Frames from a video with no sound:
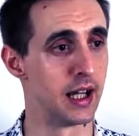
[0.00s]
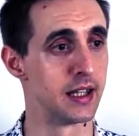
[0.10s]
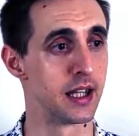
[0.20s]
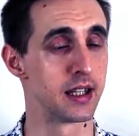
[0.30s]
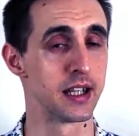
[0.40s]

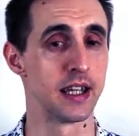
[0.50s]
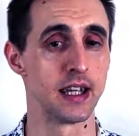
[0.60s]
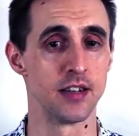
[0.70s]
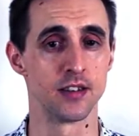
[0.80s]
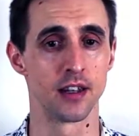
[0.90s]
The other
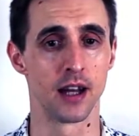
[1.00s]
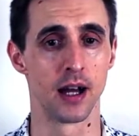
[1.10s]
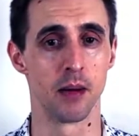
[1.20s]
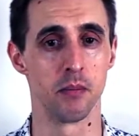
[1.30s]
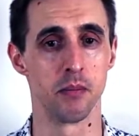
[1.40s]
is
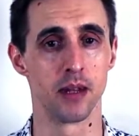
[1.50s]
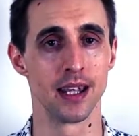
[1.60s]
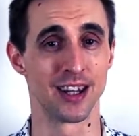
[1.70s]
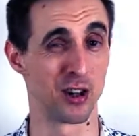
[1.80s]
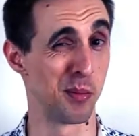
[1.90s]

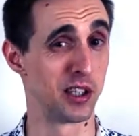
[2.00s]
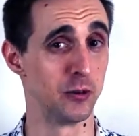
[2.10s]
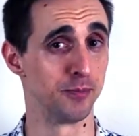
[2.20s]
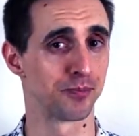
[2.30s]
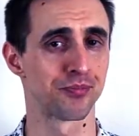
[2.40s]

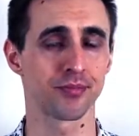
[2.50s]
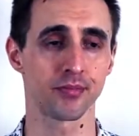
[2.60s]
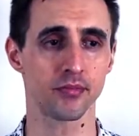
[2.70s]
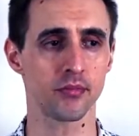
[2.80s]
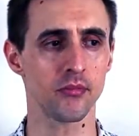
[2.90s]
economical.
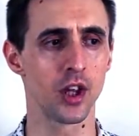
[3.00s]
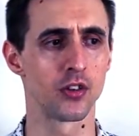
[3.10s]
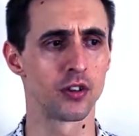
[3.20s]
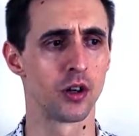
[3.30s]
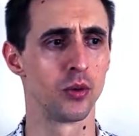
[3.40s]

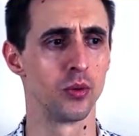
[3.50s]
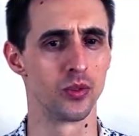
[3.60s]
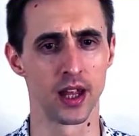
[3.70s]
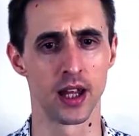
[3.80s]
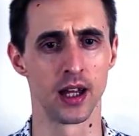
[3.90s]
So
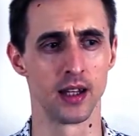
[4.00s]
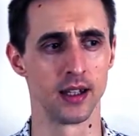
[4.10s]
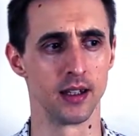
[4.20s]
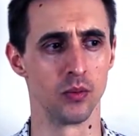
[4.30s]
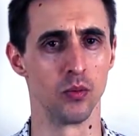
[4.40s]
there
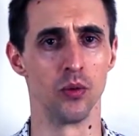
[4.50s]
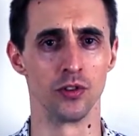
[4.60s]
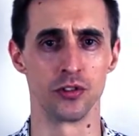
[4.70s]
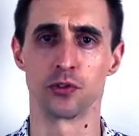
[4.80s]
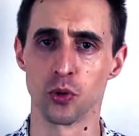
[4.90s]

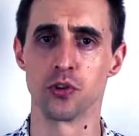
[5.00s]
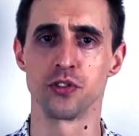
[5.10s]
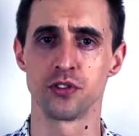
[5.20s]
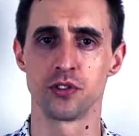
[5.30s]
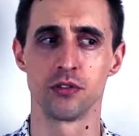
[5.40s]
was, of
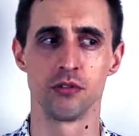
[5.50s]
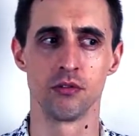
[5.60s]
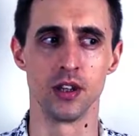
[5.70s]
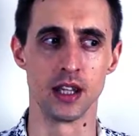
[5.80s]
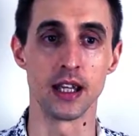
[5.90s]
course,
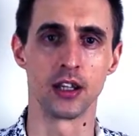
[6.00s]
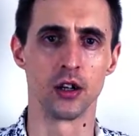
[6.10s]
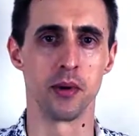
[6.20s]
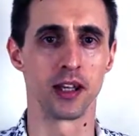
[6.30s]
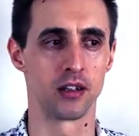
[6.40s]
the
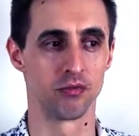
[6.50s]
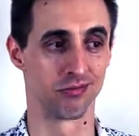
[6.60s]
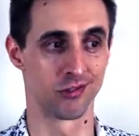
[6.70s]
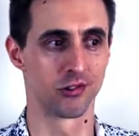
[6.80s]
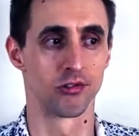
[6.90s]
economic
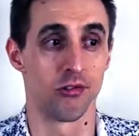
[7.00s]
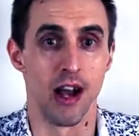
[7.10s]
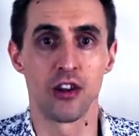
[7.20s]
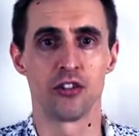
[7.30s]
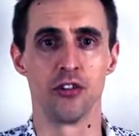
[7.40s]

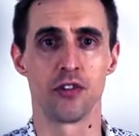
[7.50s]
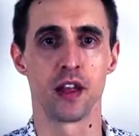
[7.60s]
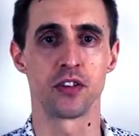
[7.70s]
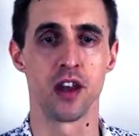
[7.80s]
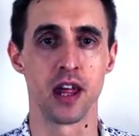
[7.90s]
crash in
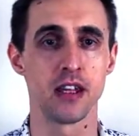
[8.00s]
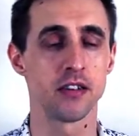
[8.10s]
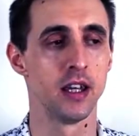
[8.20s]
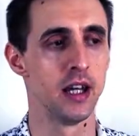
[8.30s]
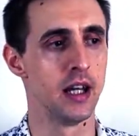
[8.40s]
2008,
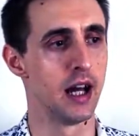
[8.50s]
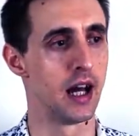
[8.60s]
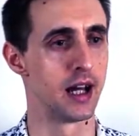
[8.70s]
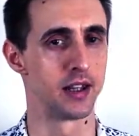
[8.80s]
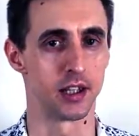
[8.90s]

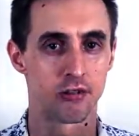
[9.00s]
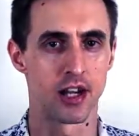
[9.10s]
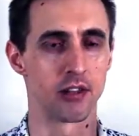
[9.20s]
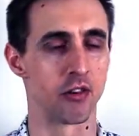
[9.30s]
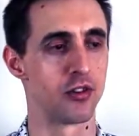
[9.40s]
the
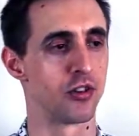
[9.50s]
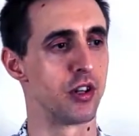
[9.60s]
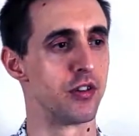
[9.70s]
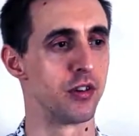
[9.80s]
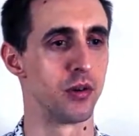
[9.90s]
credit crunch
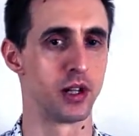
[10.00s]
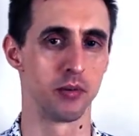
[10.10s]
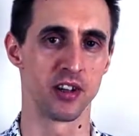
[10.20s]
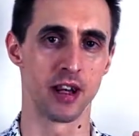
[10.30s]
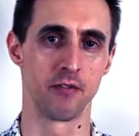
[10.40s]
and so on,
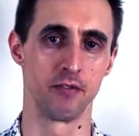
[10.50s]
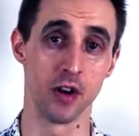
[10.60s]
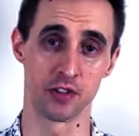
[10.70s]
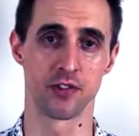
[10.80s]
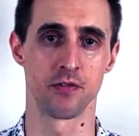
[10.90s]
which had
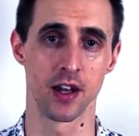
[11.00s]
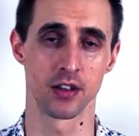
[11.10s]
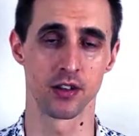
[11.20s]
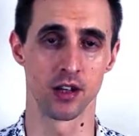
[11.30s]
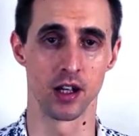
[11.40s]
vast
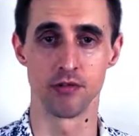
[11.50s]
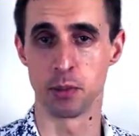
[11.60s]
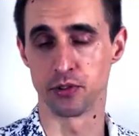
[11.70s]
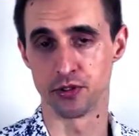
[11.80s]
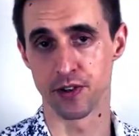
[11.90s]

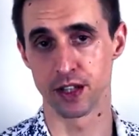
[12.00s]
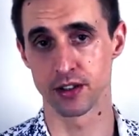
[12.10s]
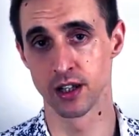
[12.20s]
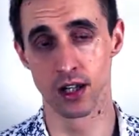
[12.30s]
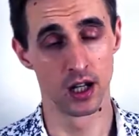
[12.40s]

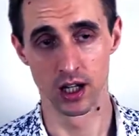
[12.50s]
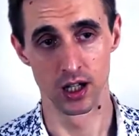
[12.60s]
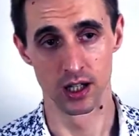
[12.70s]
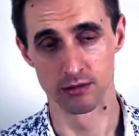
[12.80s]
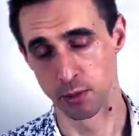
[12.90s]

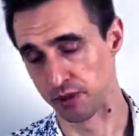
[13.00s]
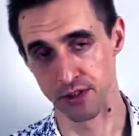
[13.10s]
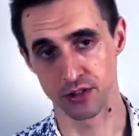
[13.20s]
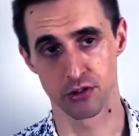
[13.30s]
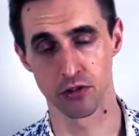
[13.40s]
ripple
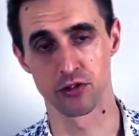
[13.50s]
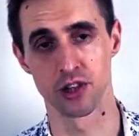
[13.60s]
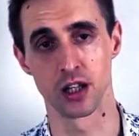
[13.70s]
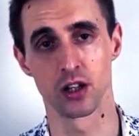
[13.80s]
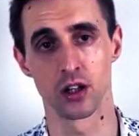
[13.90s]
effects across
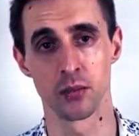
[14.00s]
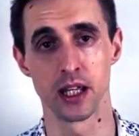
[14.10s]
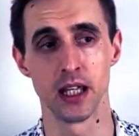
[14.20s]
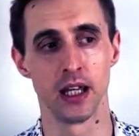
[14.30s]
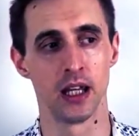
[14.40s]
the
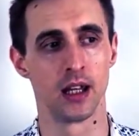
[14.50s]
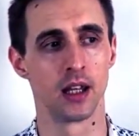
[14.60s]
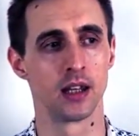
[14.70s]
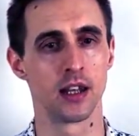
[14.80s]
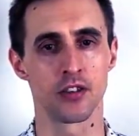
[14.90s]
economy.
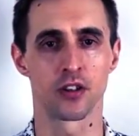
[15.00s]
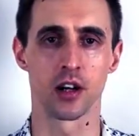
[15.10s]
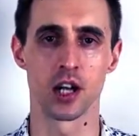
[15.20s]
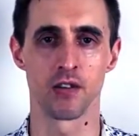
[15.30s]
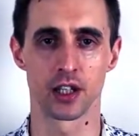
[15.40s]
That's the kind of